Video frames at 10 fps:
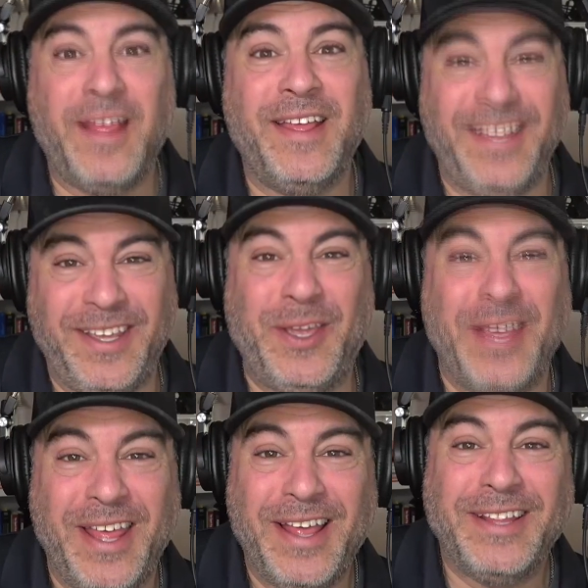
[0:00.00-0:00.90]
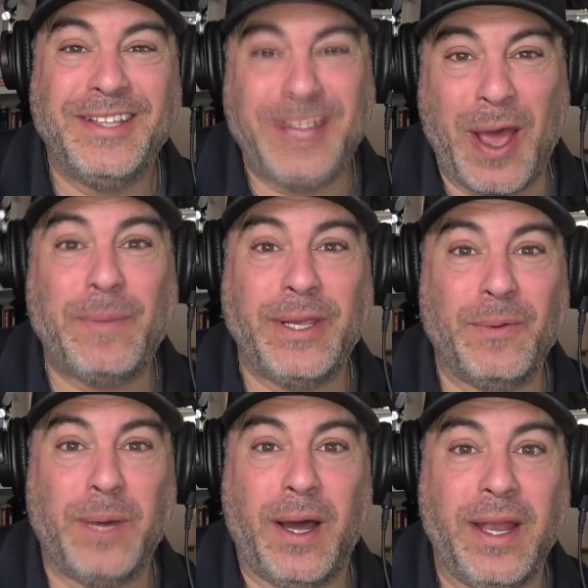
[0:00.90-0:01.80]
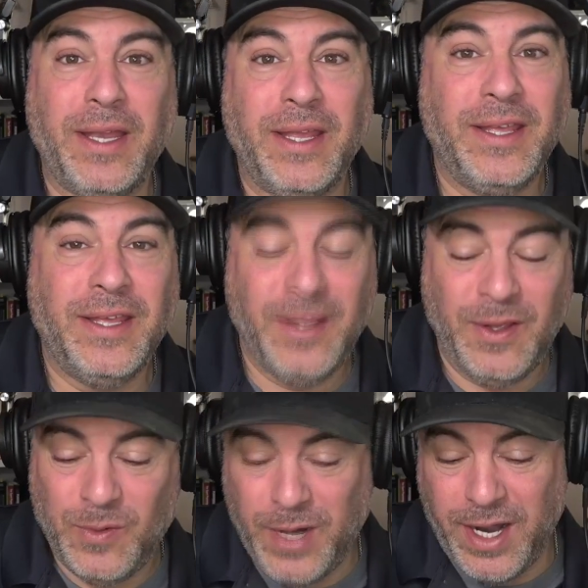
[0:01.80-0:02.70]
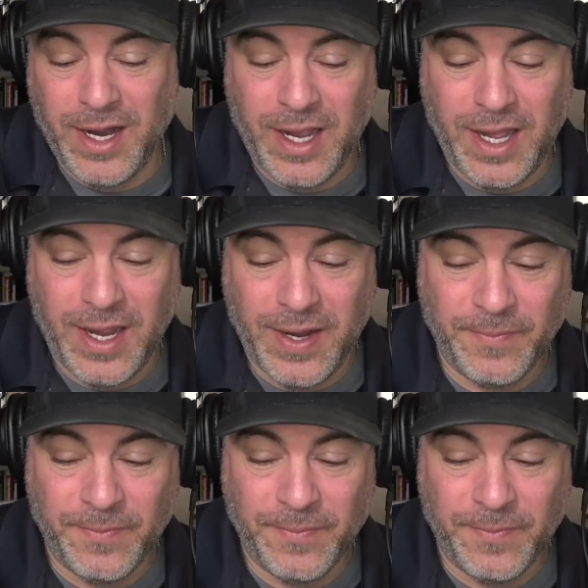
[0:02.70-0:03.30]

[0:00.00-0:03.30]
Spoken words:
the top of your butt where